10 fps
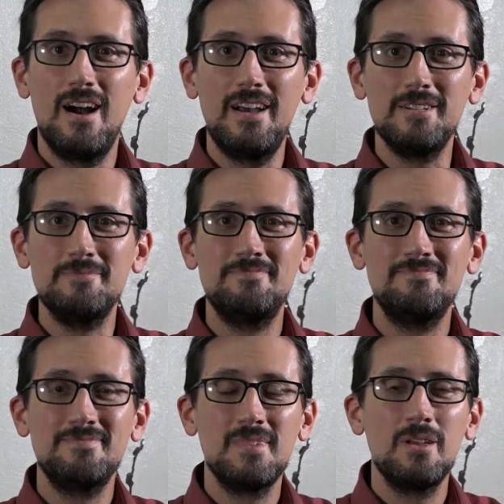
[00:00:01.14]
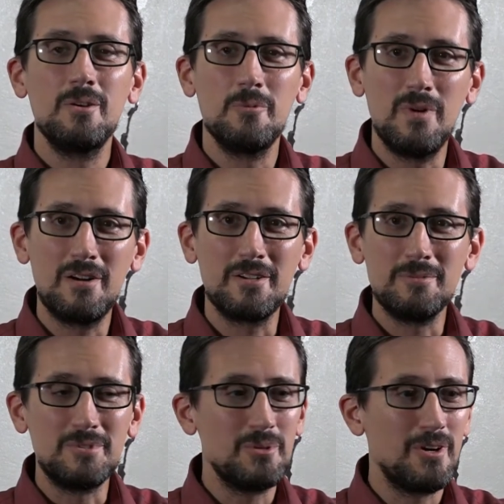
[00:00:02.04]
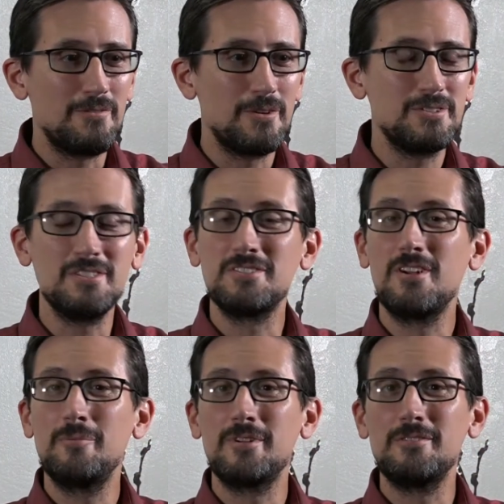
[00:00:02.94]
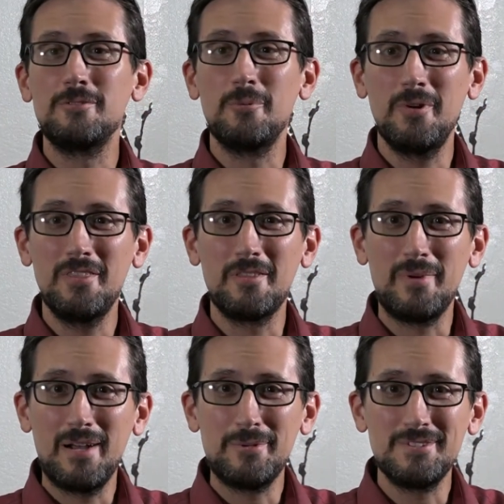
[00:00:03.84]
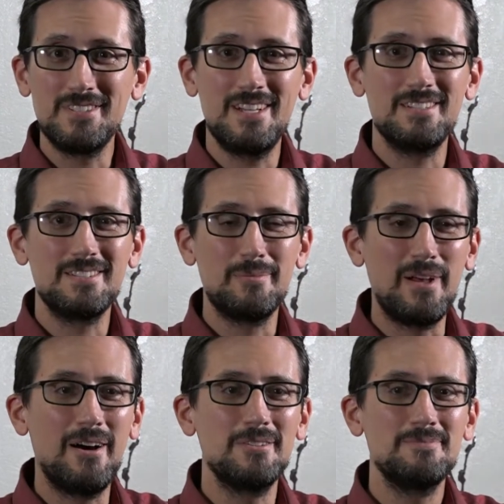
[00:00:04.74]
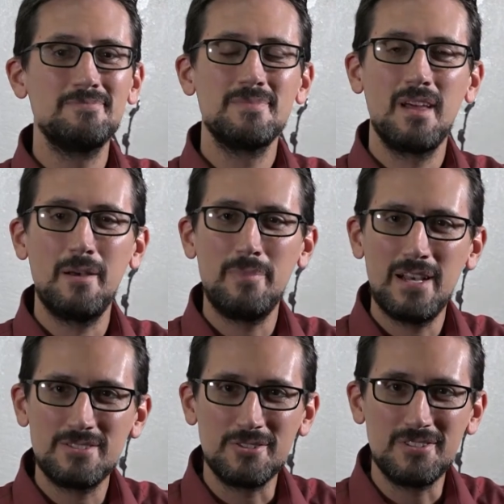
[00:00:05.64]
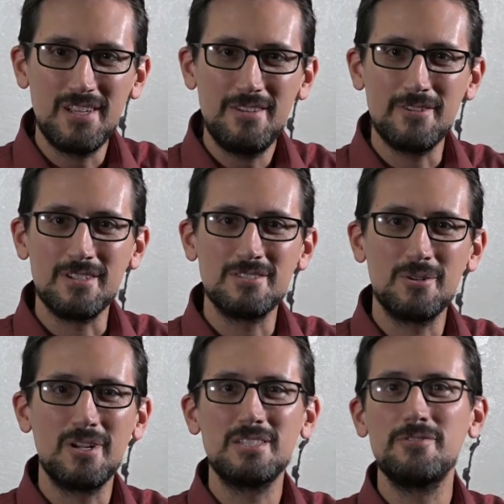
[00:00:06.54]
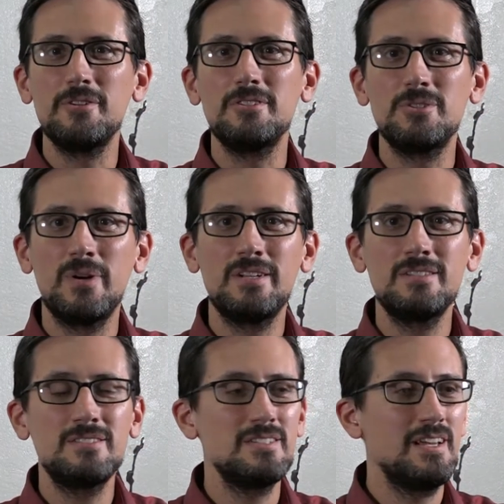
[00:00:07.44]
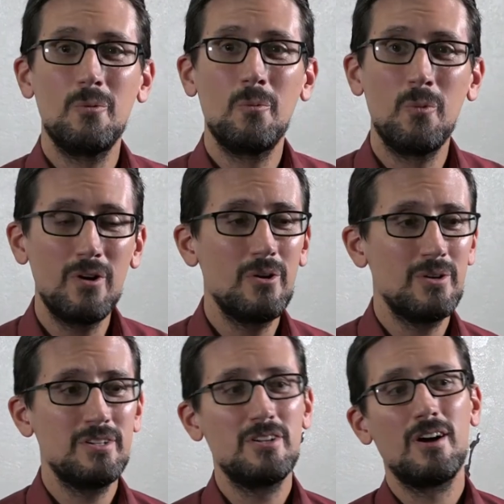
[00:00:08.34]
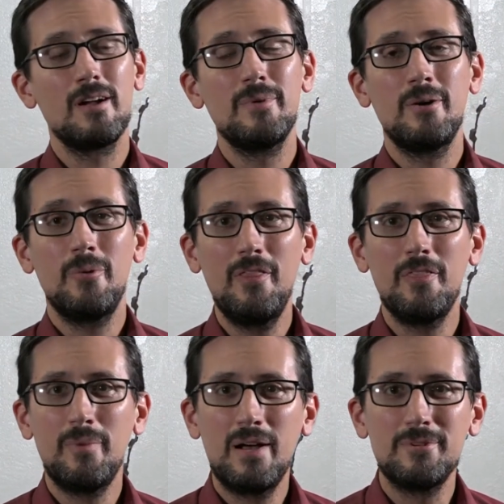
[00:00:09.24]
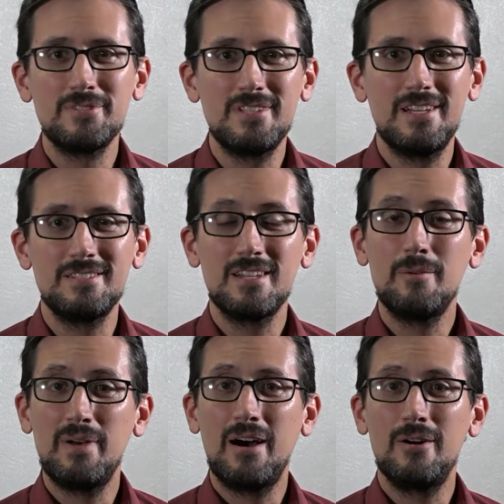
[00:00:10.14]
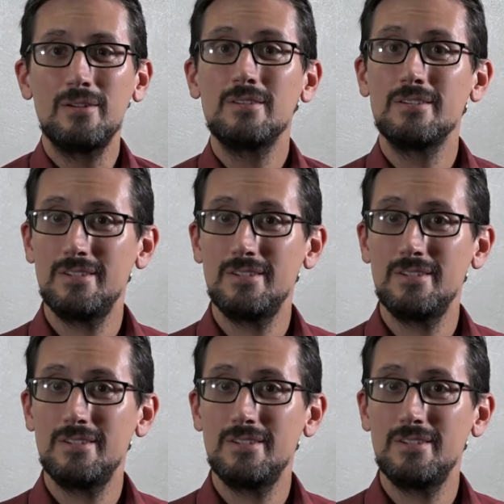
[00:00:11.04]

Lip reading: Hi, welcome to our first installment of What the Bible Says About. I'm Pastor Steve, and it's so nice of you to join us. We're going to talk about what the Bible says about